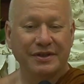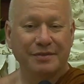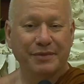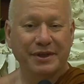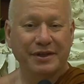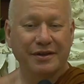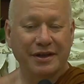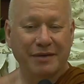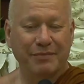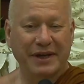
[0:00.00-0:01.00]
to
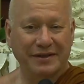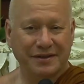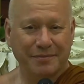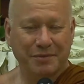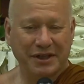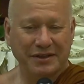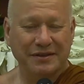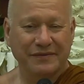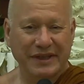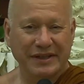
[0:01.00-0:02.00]
come back to the
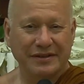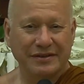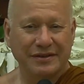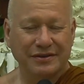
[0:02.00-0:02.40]
place of ease,